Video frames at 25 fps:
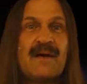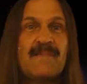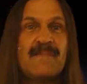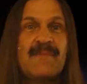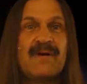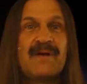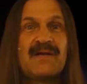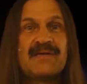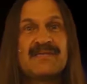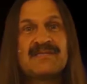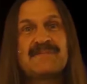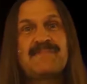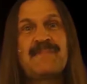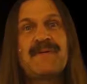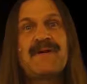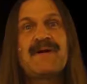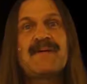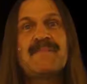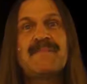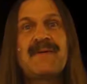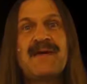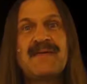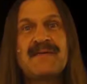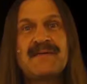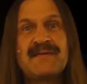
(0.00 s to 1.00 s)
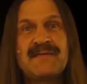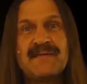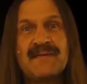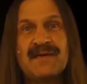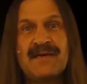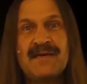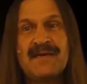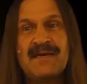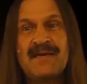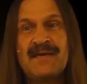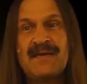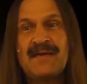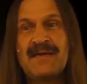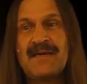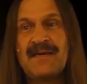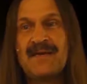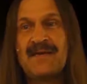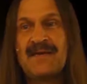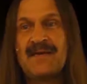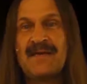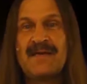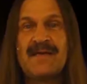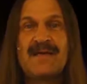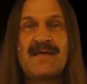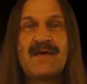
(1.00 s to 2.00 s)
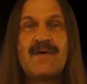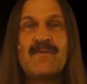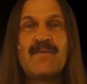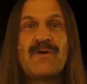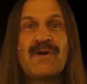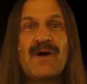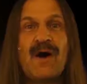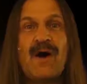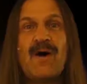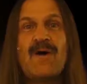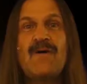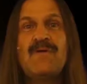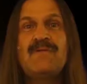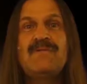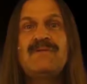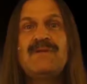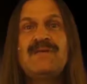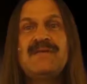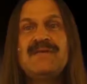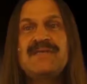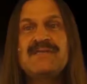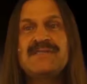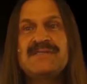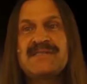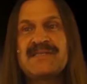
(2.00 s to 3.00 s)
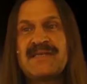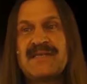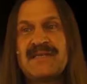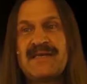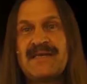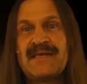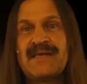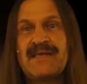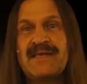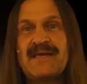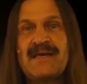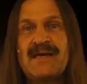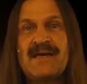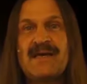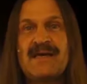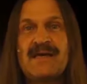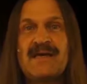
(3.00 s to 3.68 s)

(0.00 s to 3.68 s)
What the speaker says: But experimentally, we only see